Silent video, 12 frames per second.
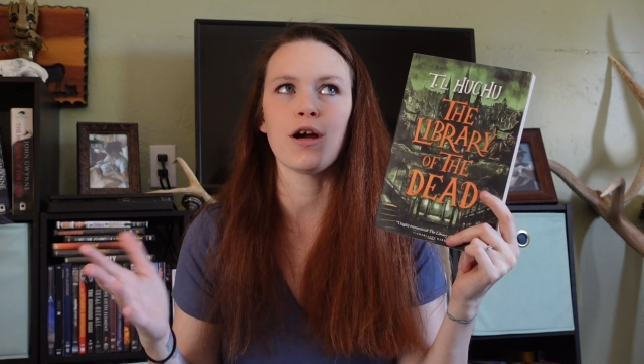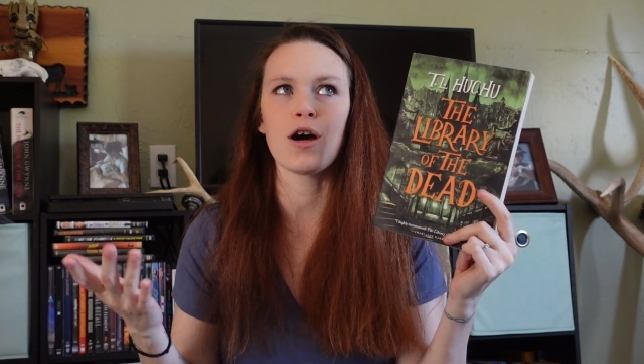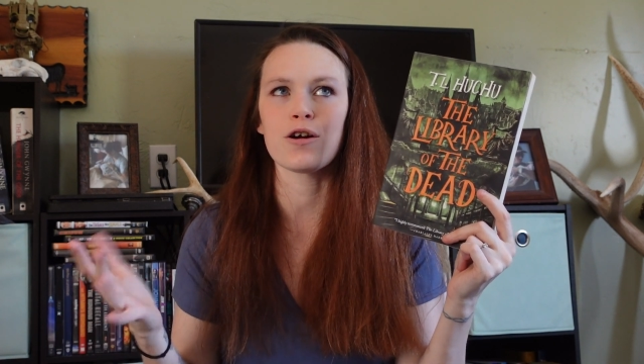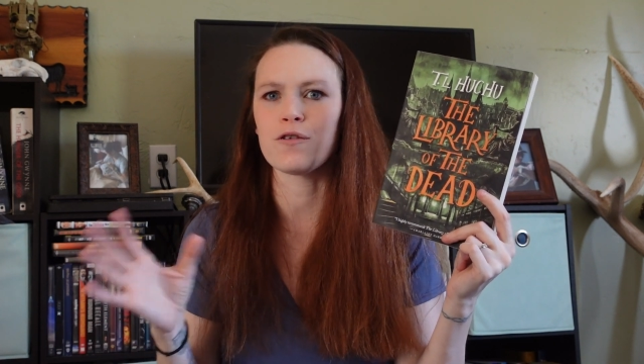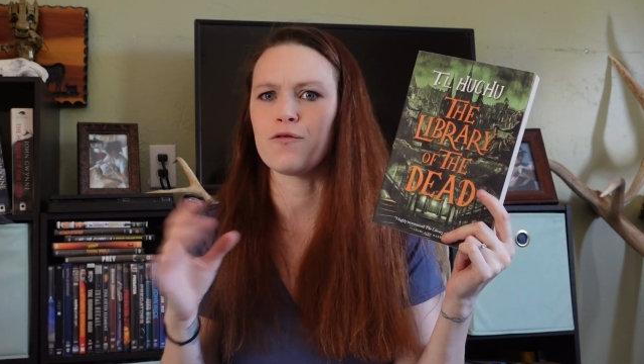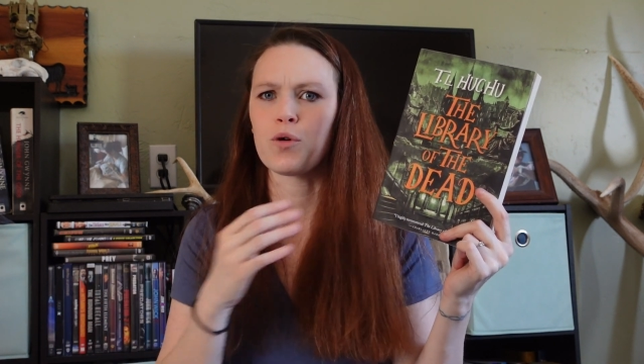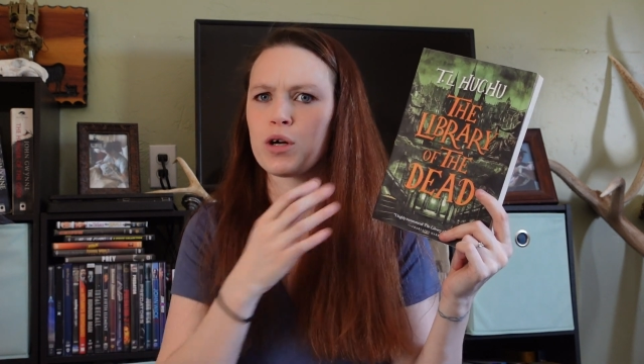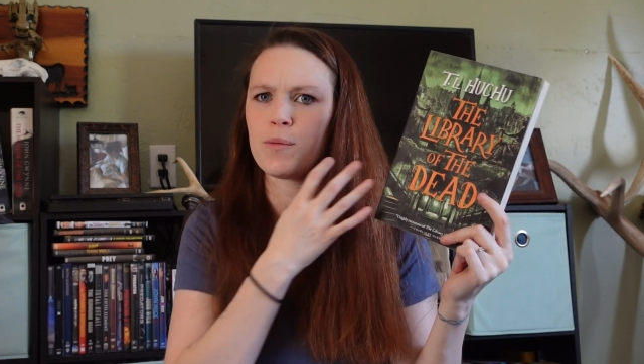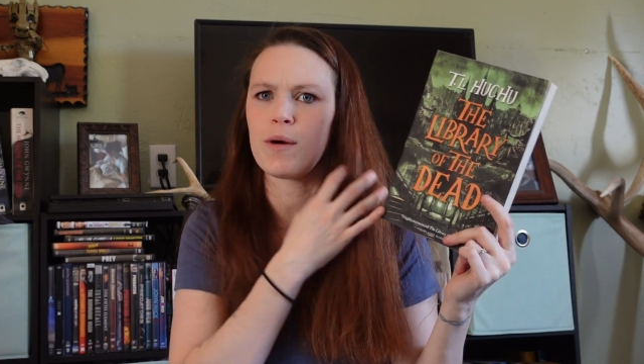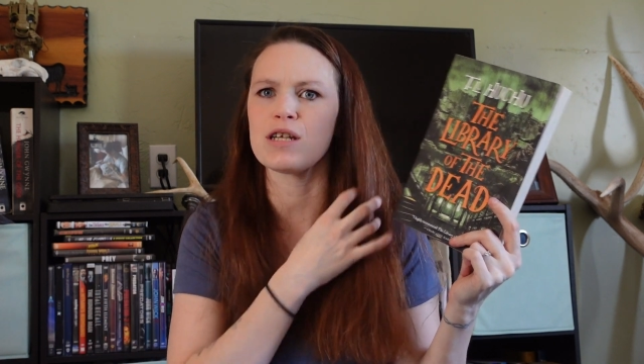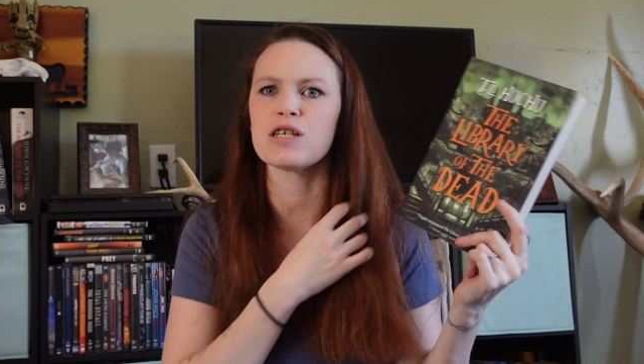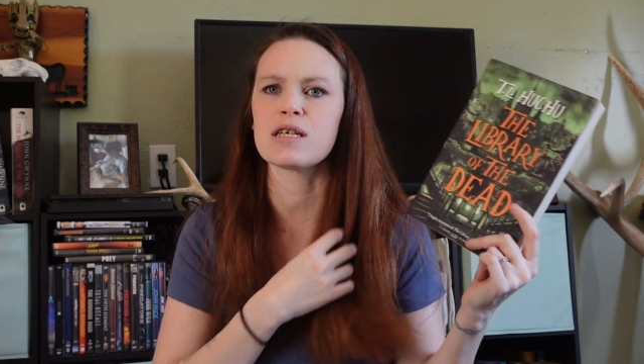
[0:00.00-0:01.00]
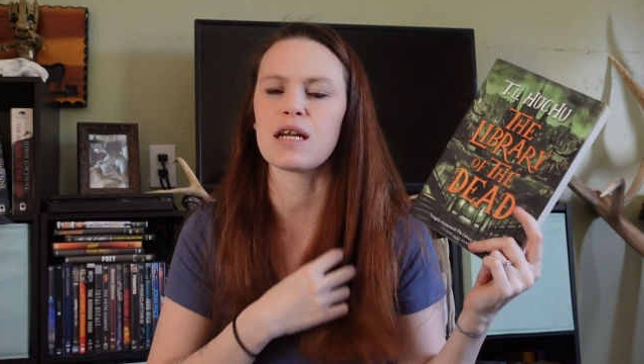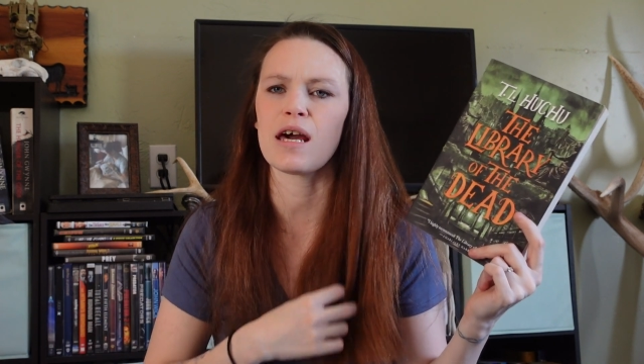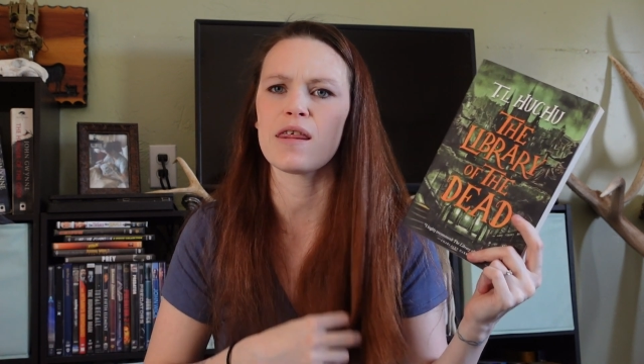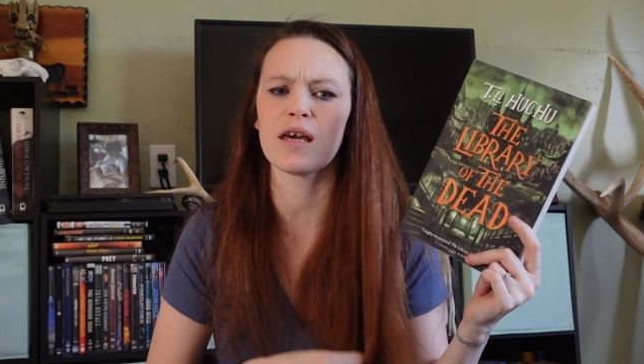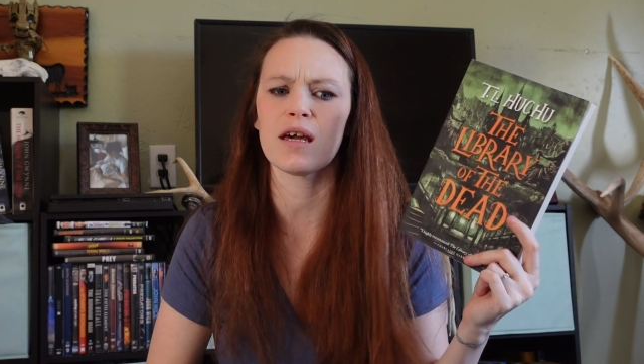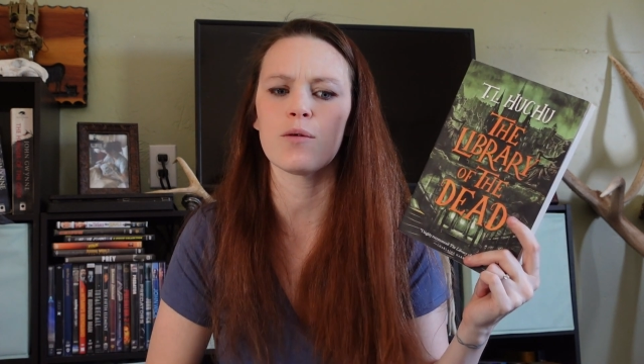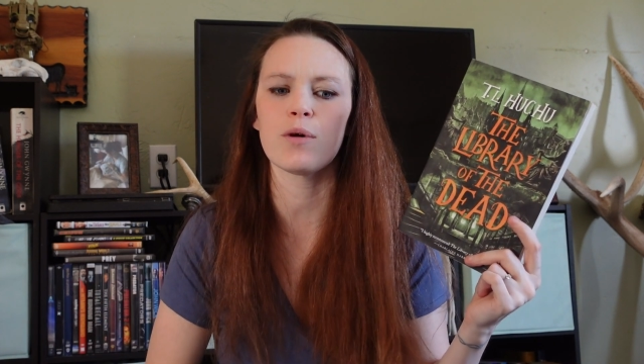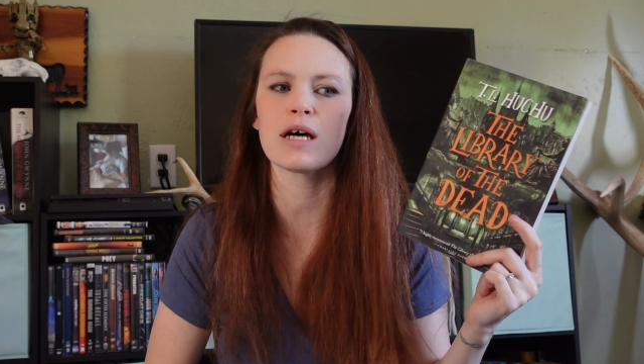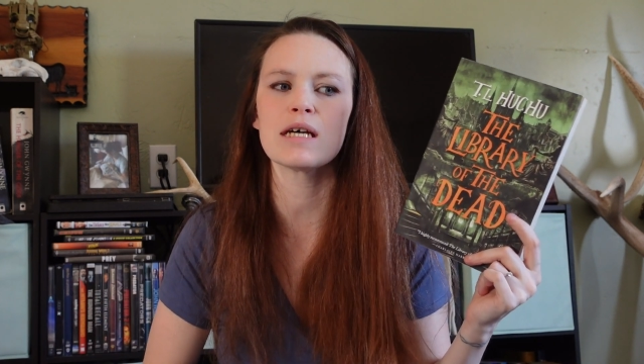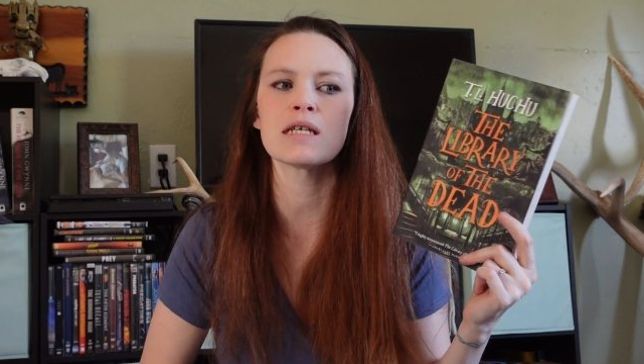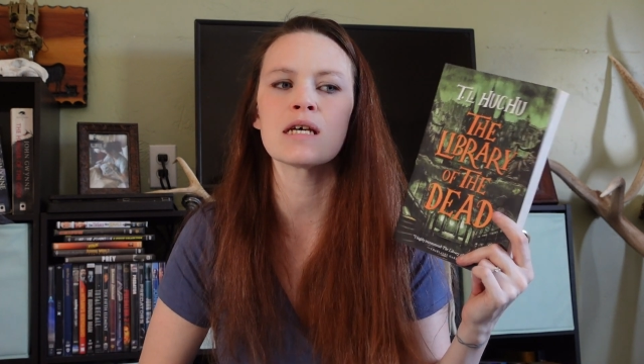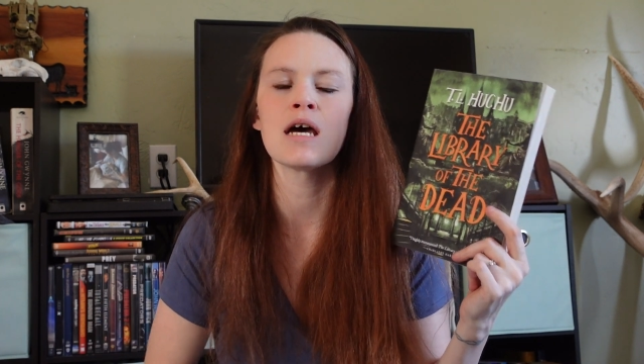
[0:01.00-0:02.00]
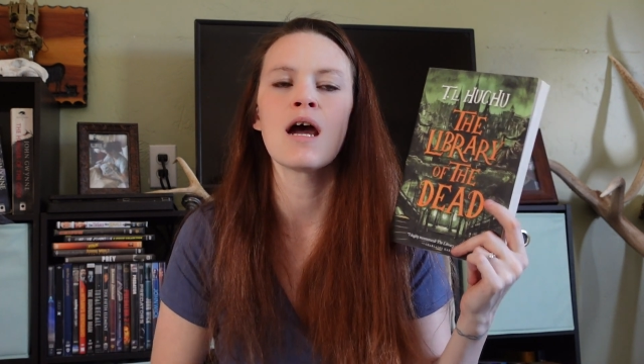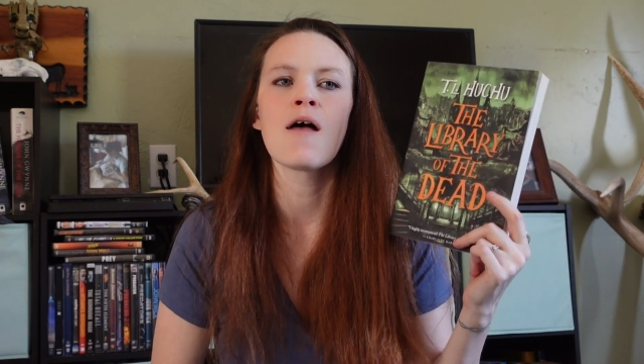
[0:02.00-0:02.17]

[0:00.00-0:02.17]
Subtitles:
140 pages in, I think it was,